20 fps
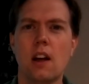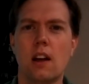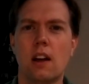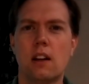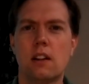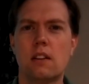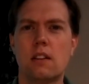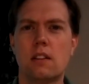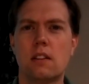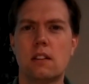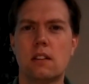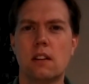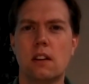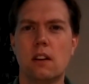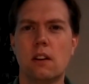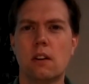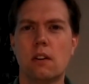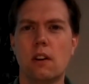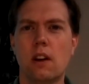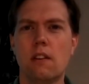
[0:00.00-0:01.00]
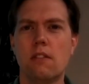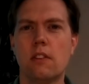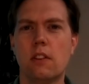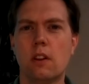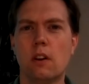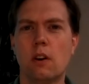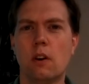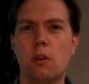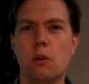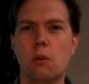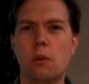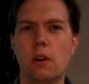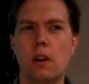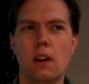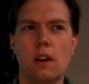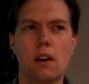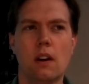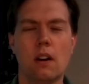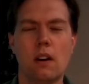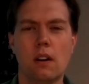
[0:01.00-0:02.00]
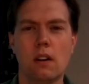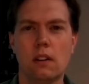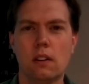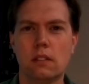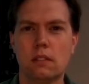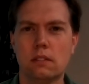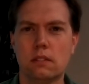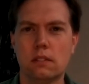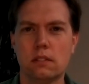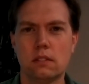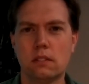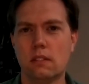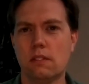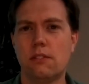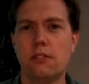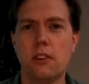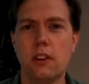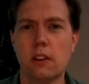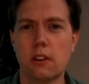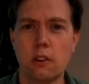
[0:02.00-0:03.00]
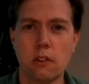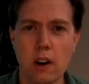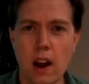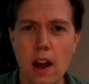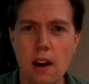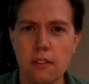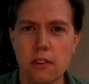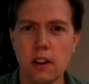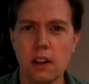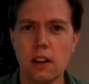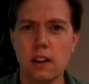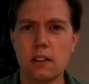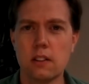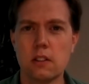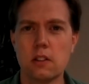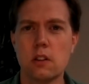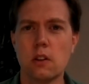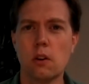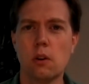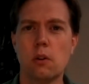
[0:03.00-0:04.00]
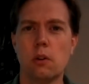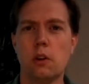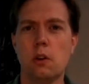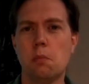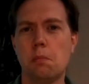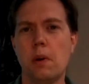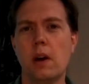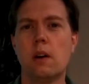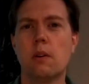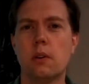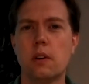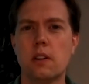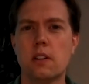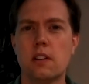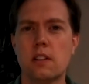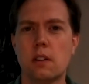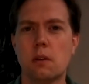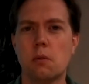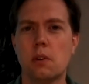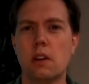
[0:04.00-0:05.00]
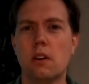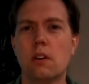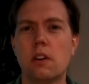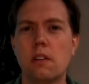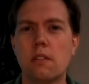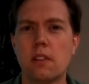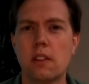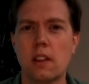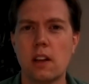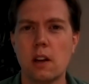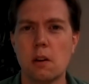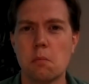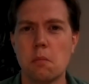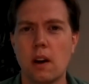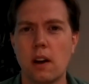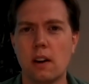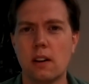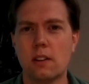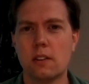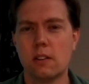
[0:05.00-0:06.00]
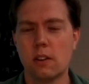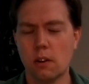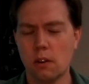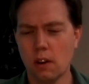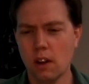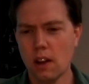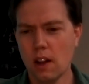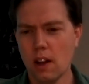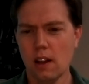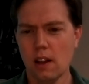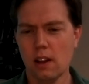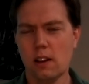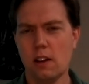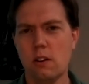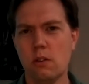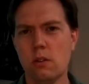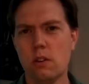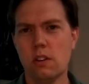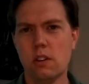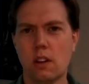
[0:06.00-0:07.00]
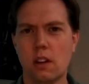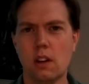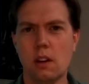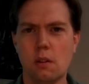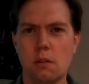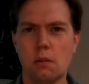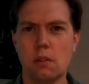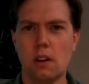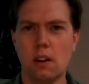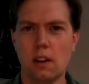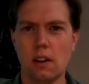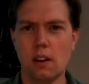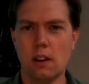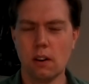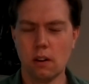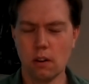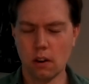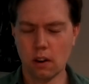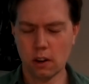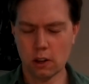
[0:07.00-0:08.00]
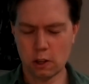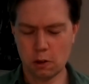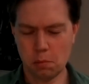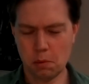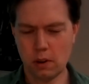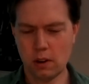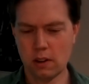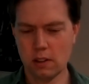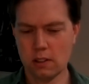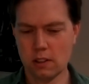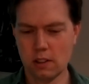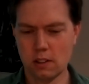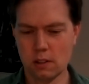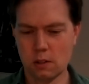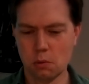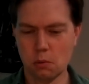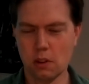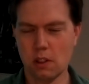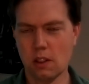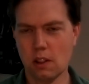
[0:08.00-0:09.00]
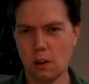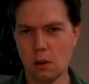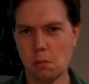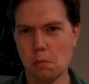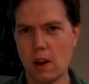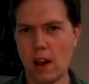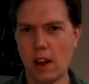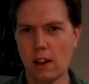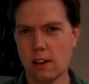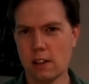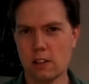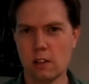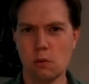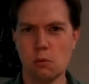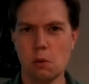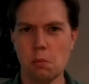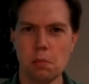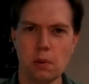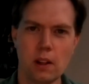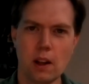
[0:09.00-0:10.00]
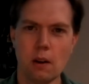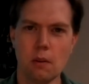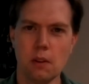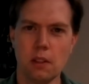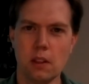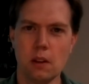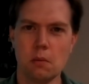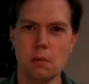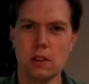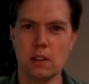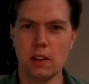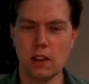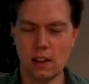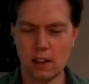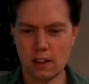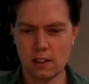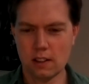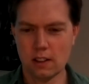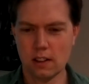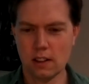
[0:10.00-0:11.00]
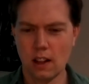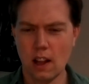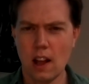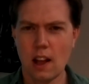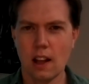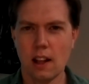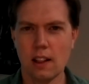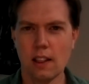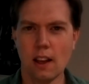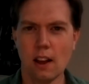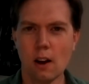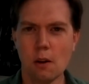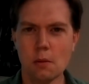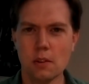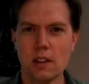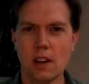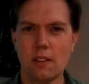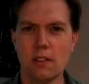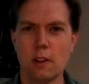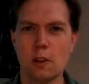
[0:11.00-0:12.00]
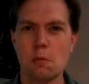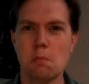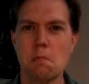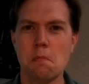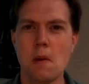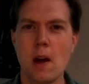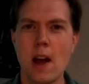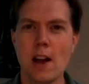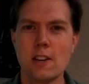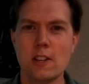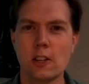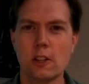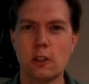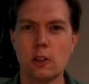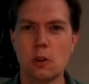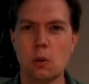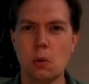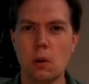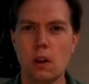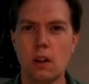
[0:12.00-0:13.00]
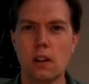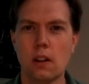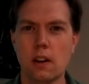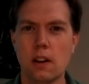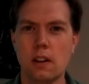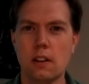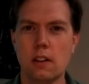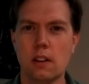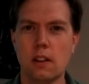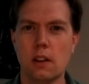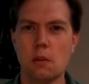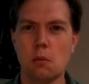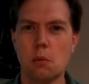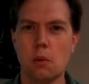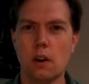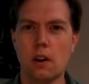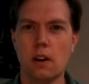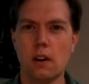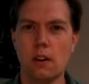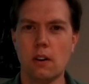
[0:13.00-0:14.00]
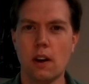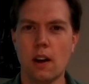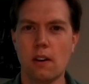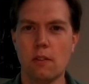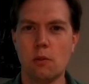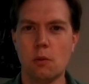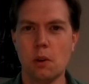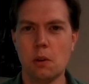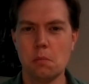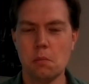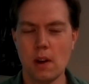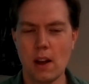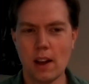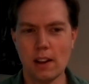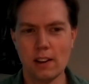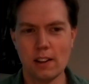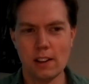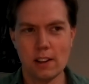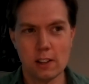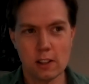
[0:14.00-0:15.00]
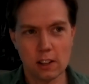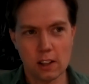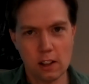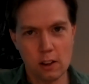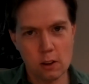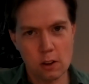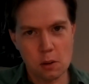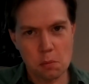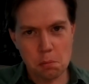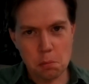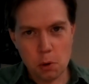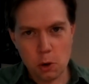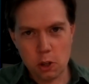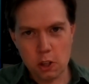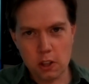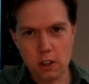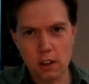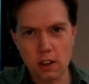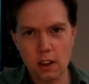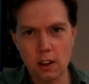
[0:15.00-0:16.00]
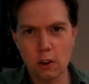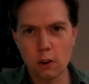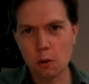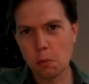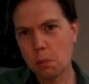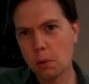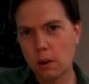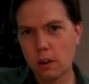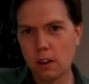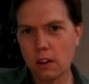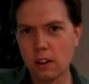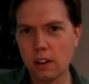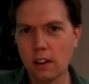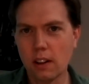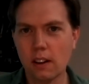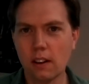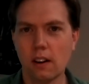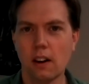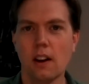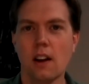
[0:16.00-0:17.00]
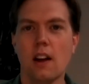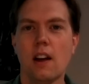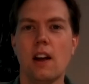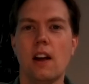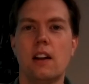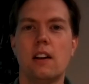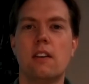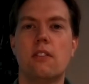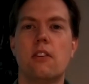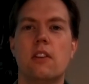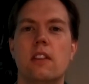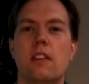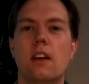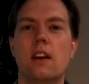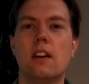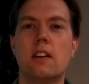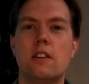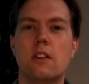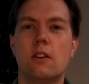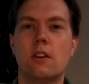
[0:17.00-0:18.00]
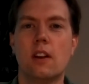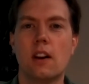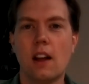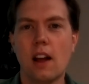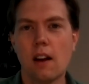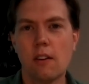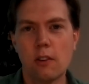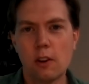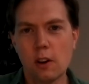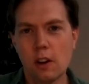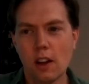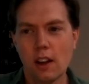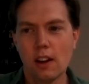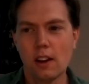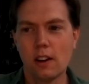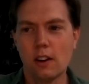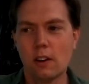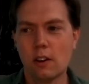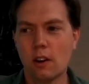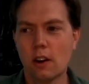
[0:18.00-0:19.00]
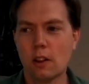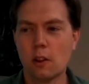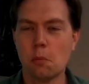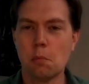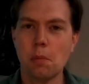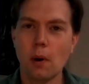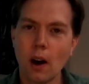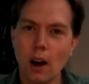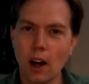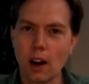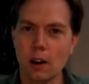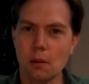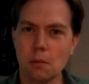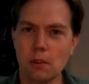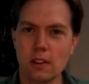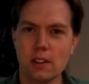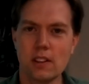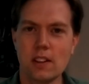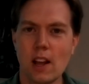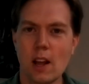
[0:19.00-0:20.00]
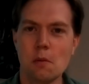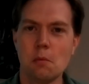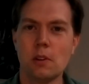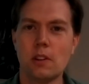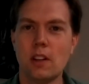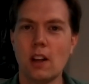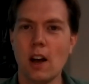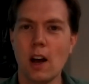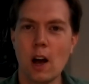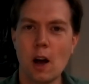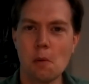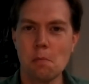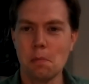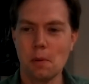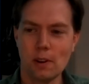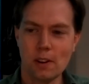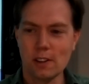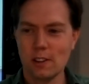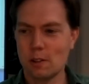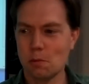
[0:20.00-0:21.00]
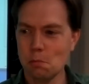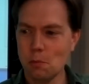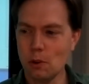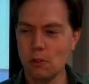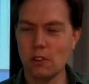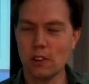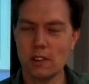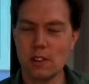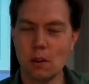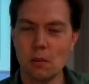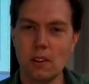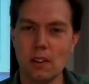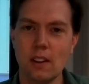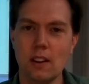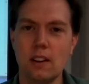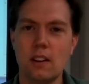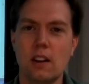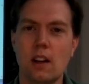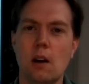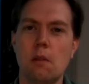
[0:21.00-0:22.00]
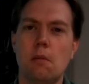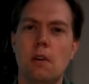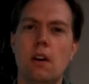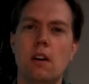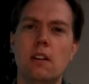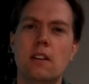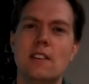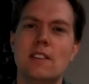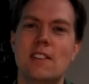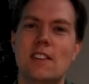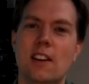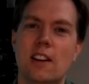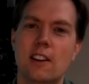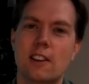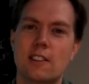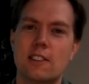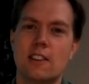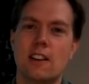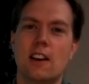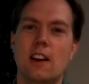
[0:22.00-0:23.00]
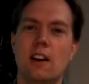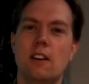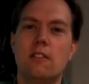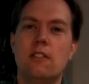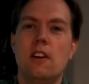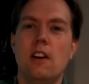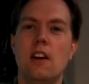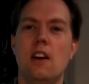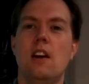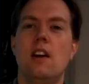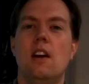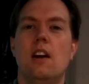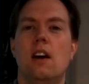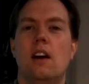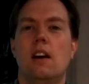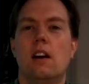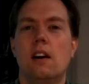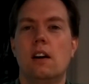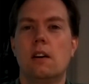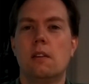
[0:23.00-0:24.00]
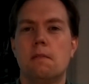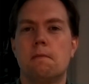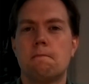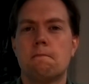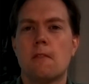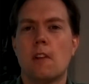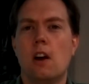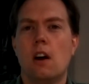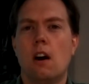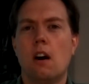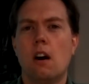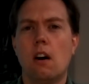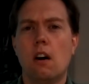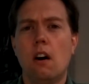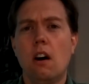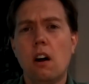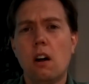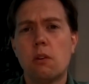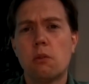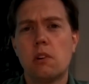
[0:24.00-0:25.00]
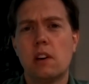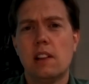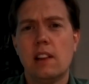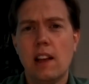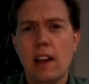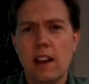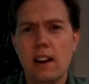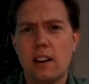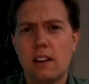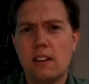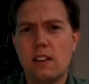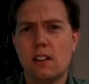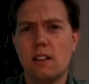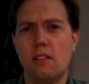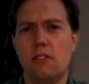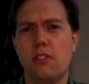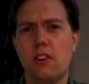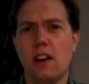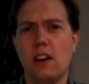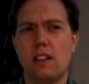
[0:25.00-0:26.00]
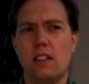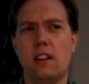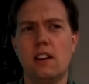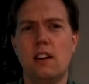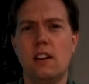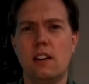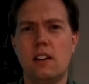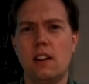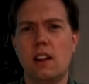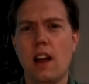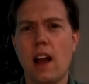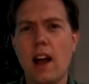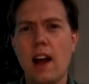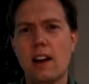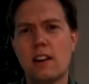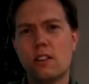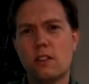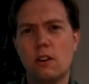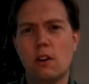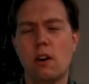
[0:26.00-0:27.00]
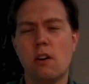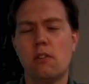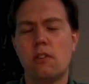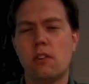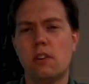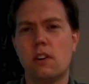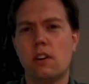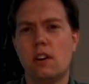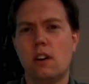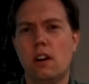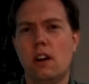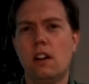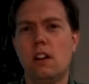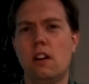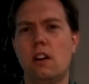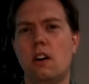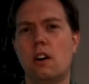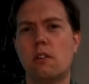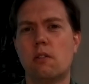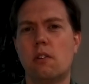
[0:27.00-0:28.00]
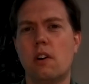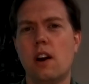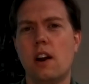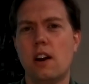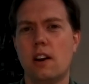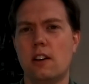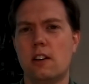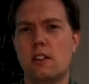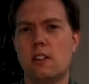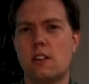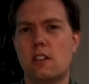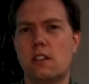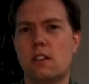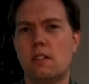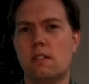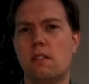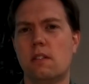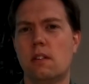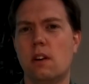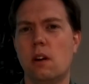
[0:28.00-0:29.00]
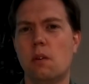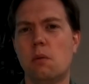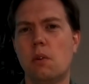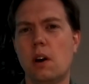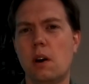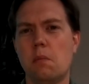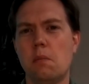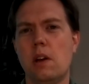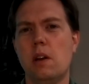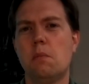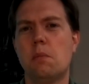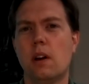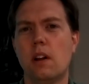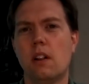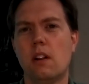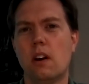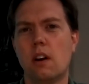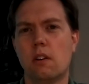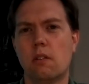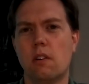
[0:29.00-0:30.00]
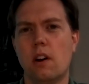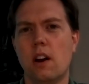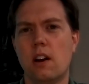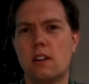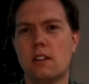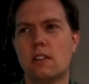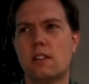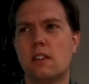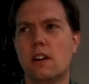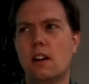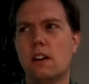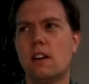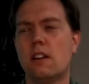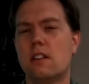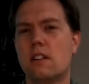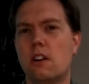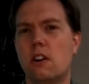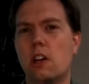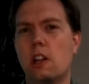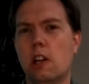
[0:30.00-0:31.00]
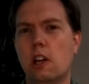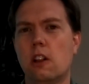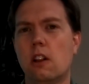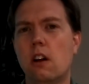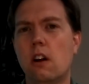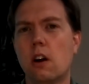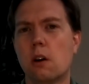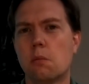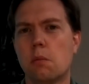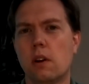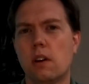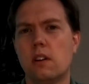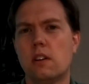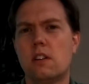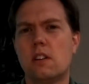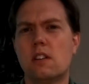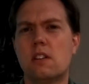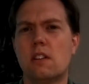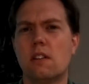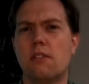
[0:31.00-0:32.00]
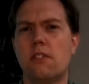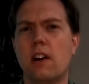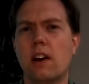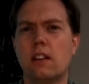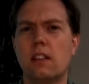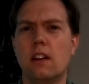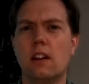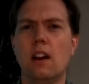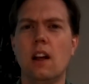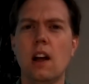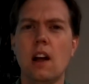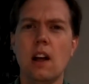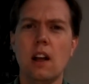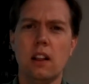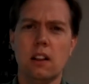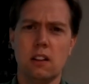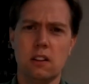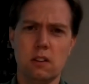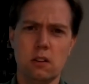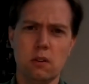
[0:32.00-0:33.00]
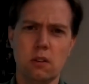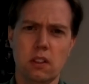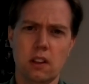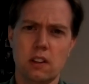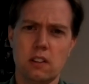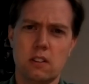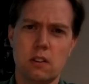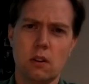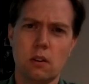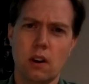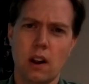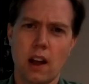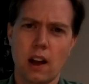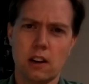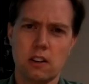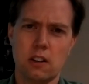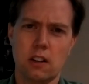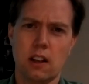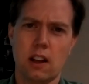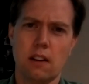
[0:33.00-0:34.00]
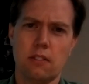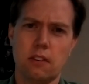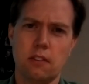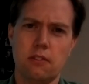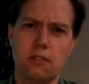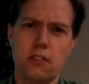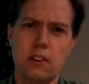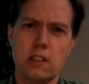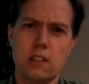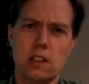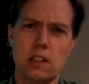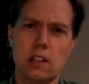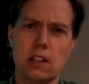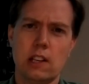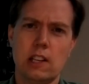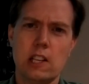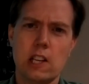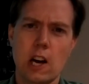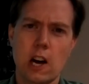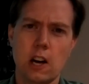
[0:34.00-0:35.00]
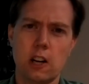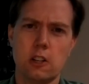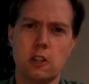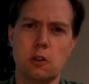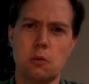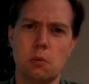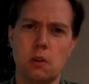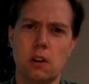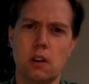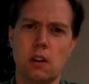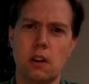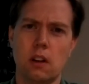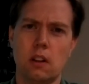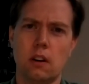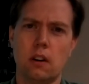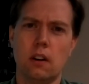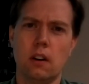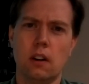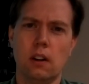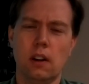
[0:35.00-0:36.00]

It's, even though we all feel gravity, it's so ubiquitous that we don't even think about it. So usually, our experiences with little magnets, and we play with them as kids, and they almost have this magical quality to them where you have one magnet and you can push it or pull it or different things. You can have it, on the bottom of the tabletop and it's moving something on the top. All these things kind of are all related to the fact that it acts over a long range. And what I mean by long range is not necessarily long, but just the fact that the two things don't actually have to physically touch one another.